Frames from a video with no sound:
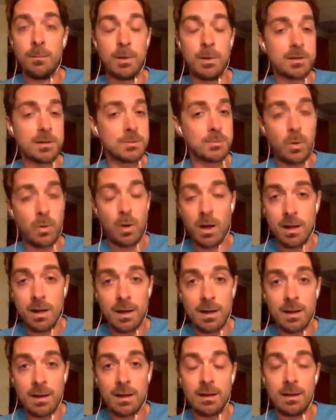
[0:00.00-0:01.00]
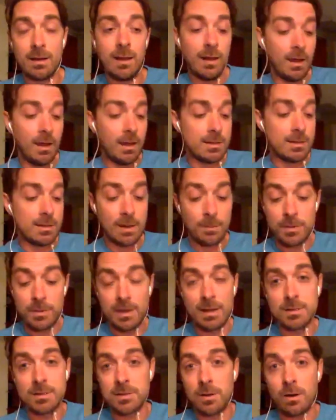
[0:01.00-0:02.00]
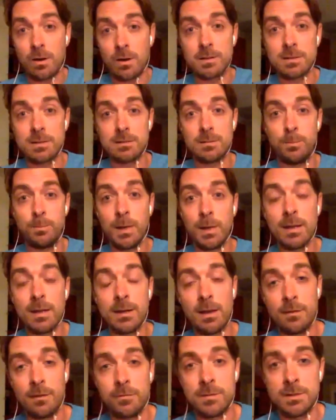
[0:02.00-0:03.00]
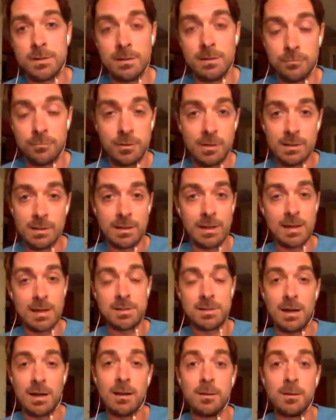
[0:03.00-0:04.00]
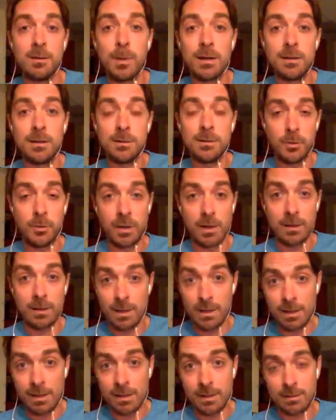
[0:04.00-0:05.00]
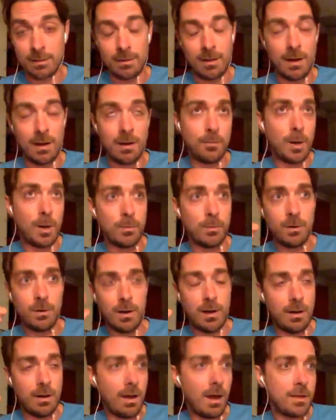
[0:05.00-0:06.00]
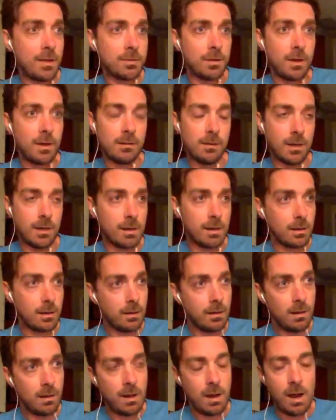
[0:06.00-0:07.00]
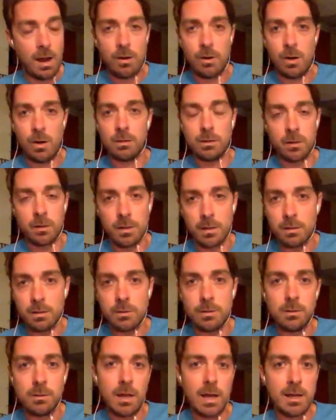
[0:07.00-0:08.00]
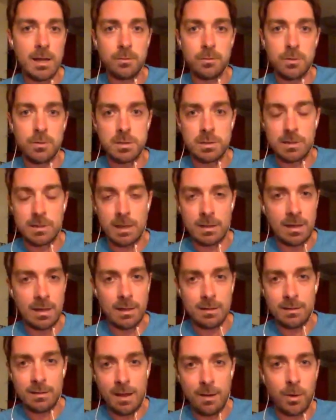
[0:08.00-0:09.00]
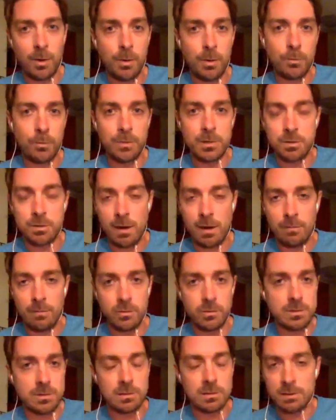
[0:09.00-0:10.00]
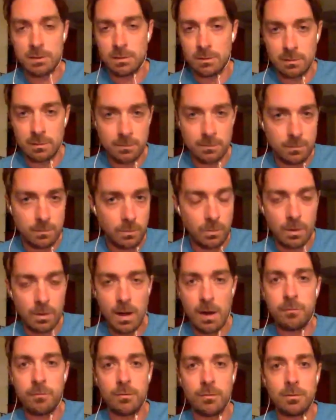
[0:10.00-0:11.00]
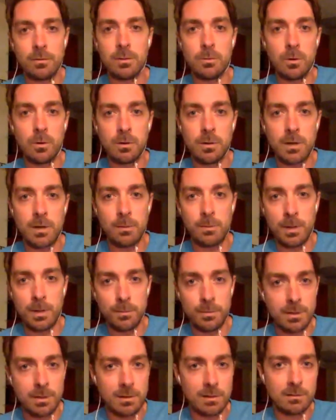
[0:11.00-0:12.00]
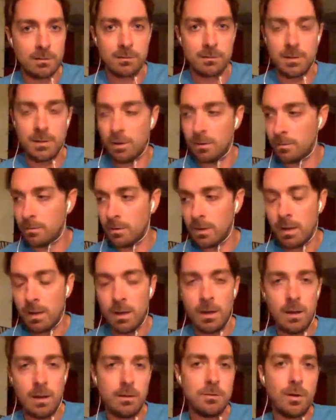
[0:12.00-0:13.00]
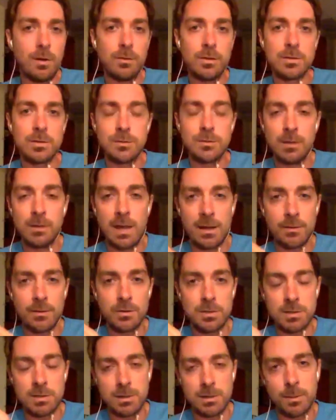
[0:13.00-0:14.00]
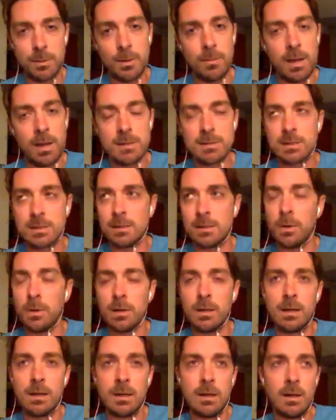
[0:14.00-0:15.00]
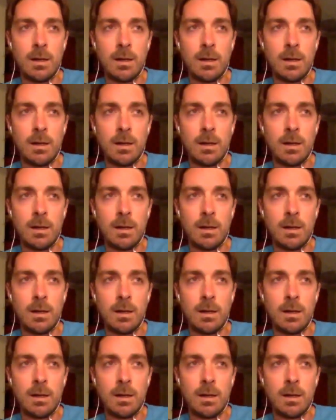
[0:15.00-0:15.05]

because one, some things aren't big enough to really get you out of the bed in the morning. Like, I remember I thought, like, oh, I'll learn a new language, and then that way when we travel to wherever in the world, I'll be able to, you know this new language is going to be amazing. But,